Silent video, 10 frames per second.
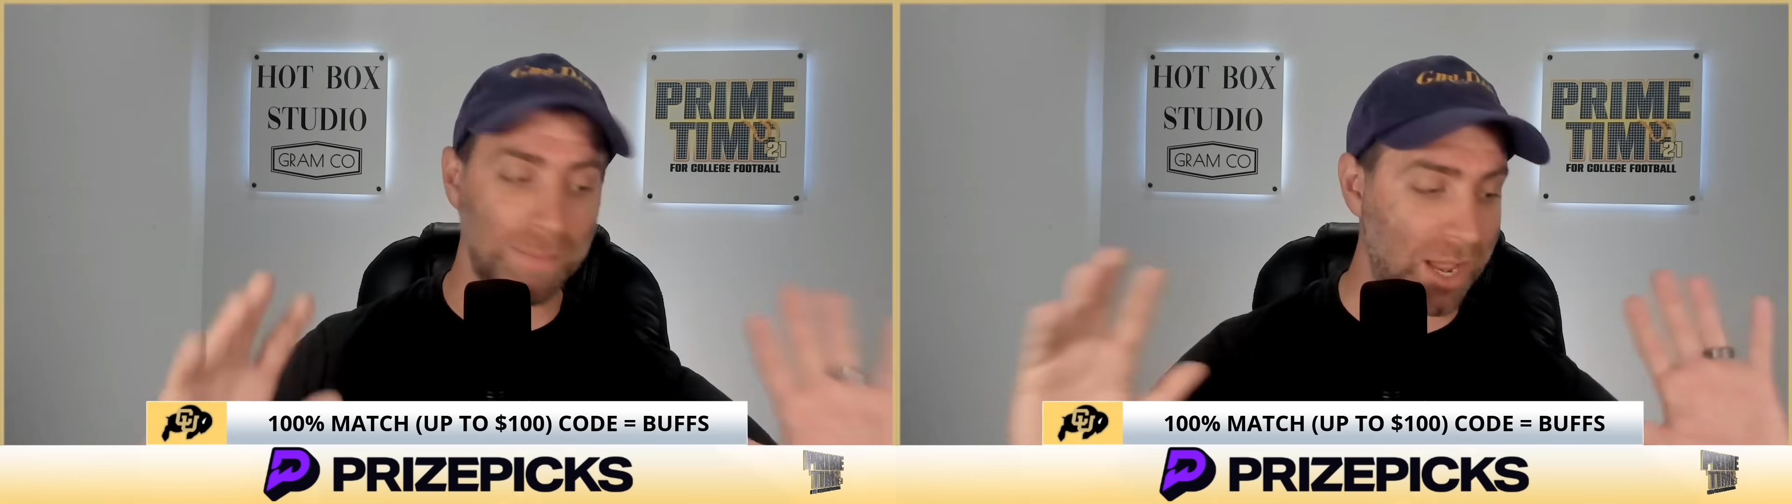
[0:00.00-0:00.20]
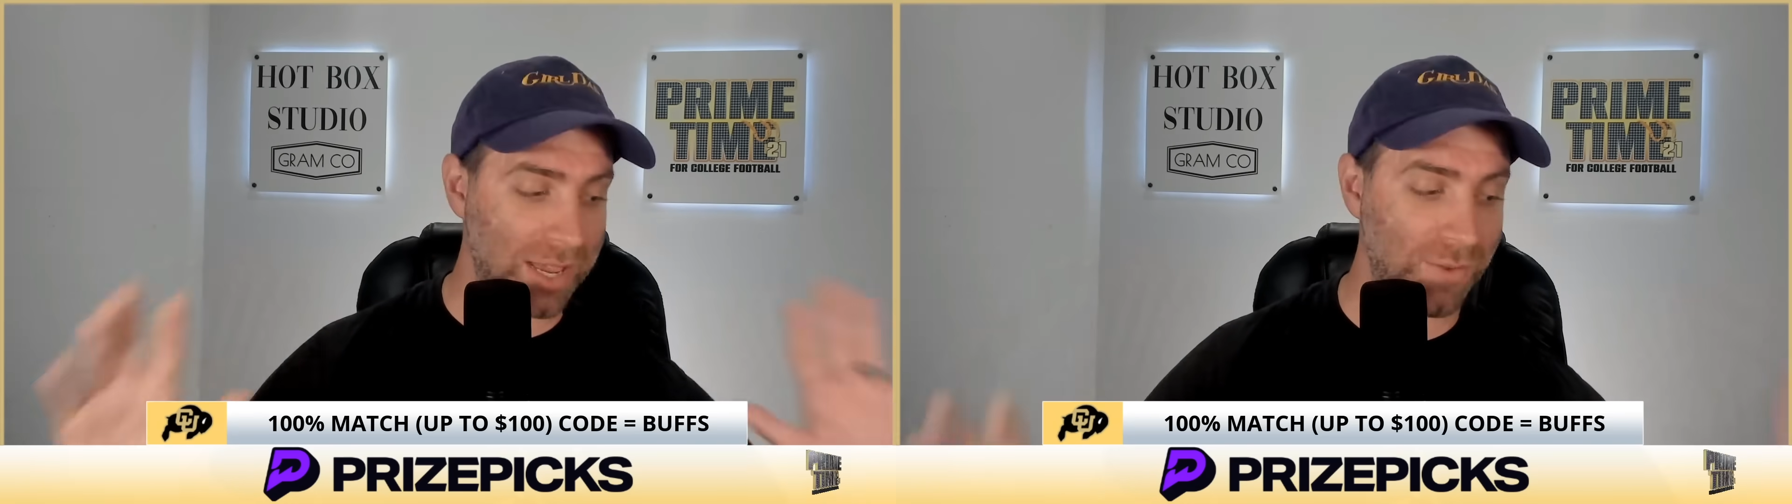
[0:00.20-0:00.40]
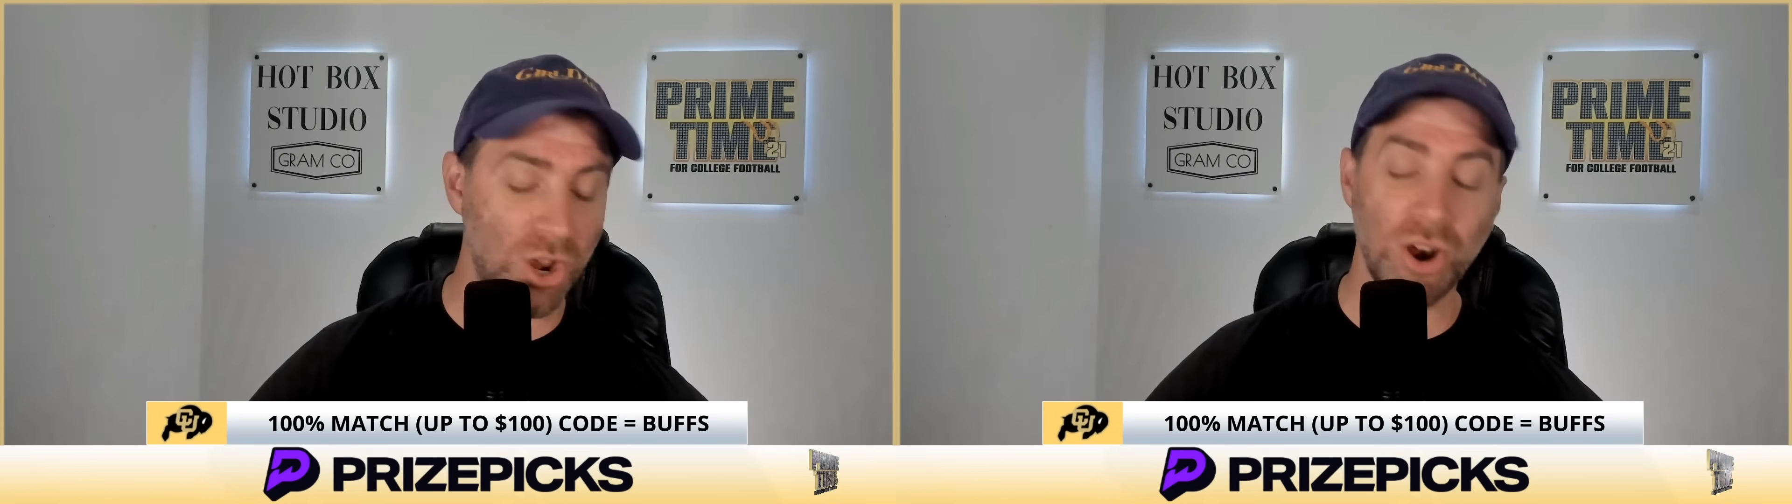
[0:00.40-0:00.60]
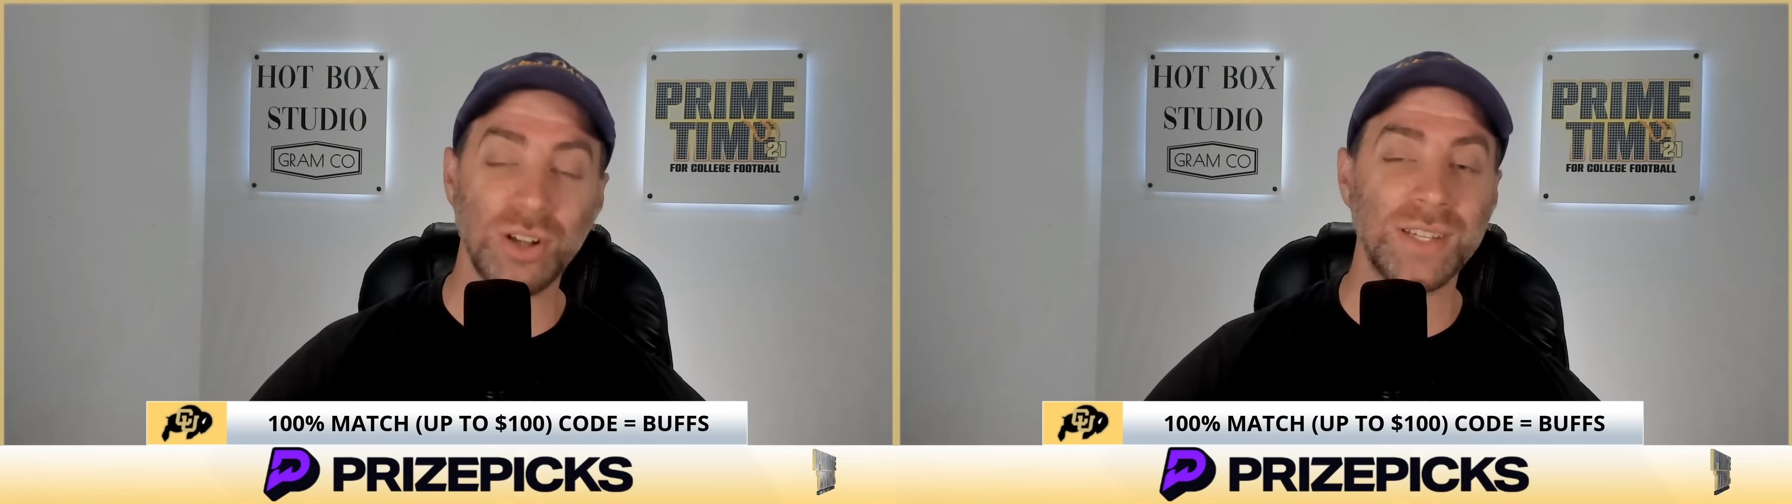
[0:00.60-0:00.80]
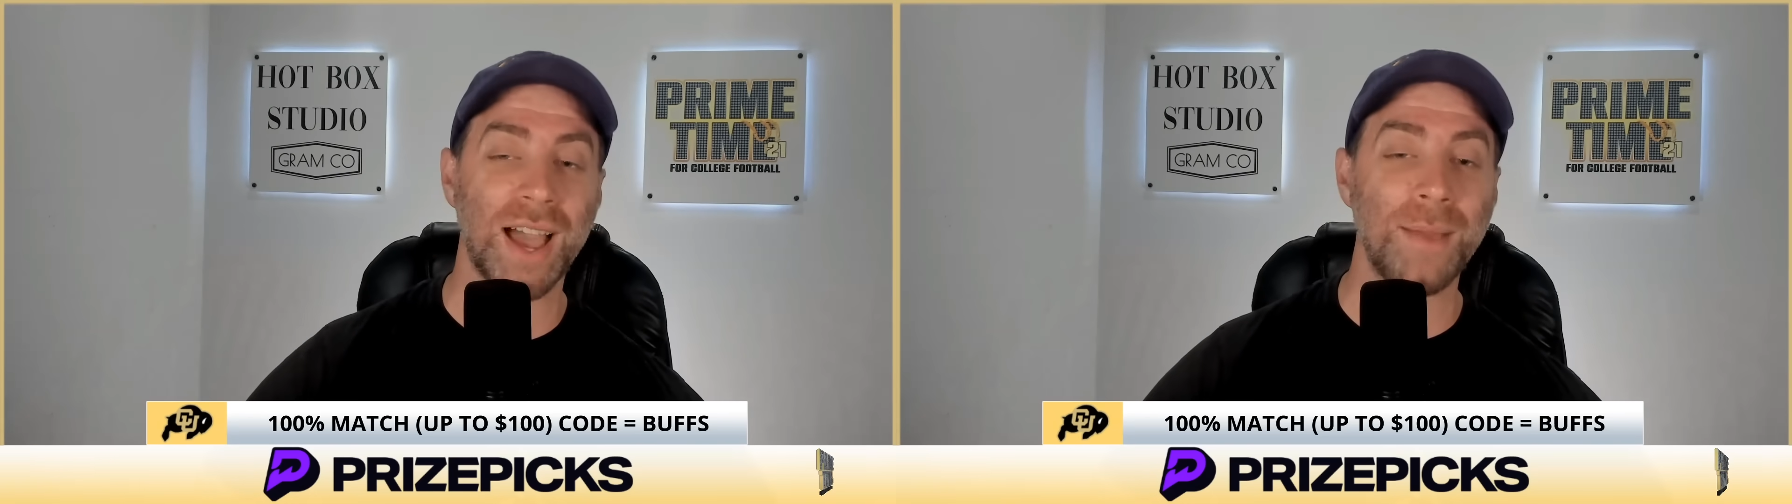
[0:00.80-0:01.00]
I'm not giving you a
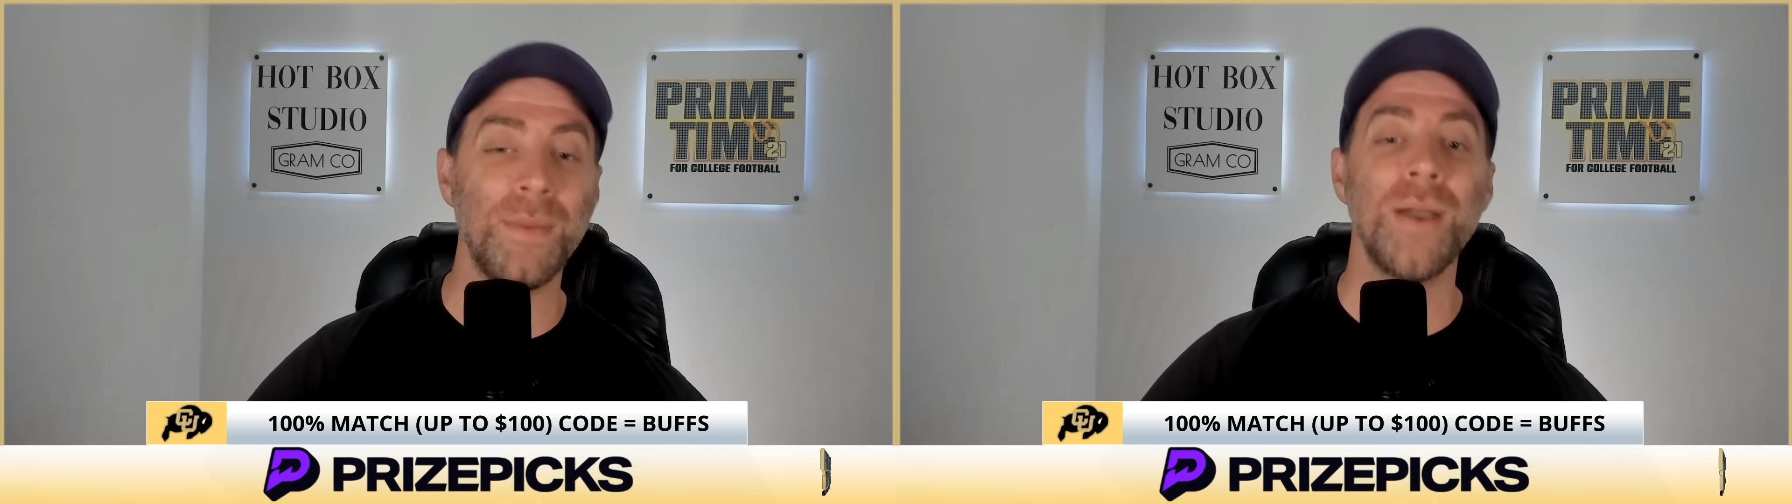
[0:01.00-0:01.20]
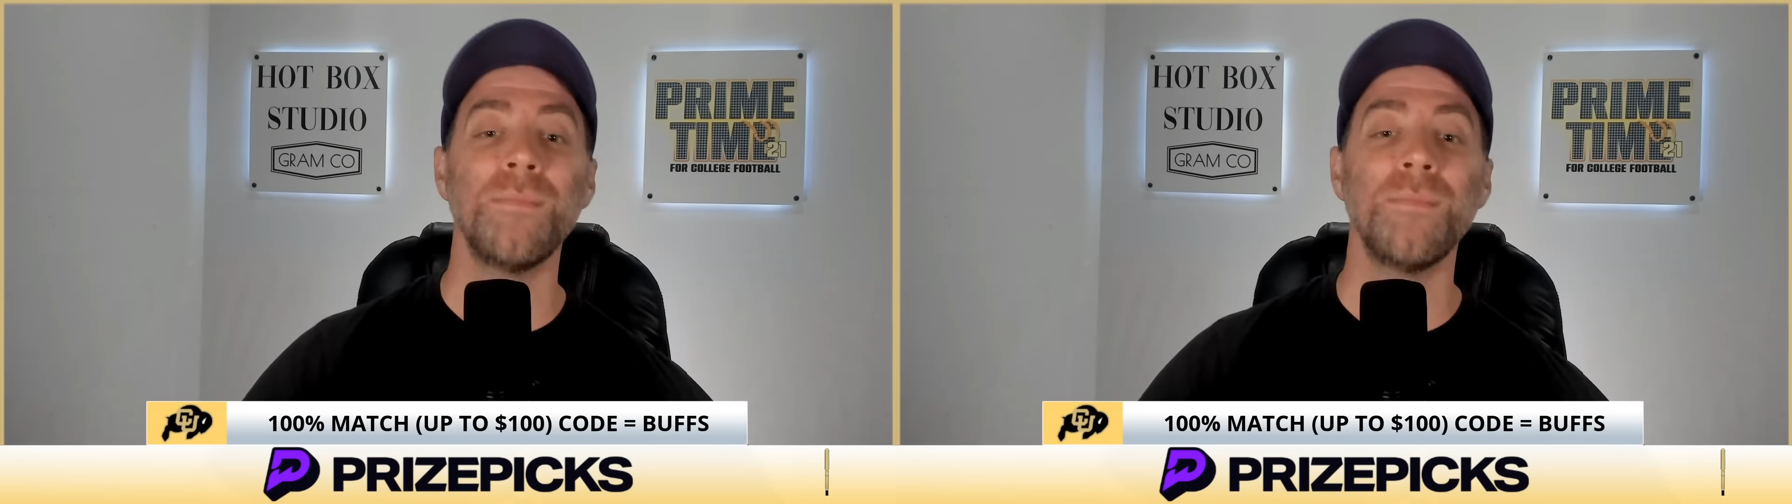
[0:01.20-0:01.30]
hard time,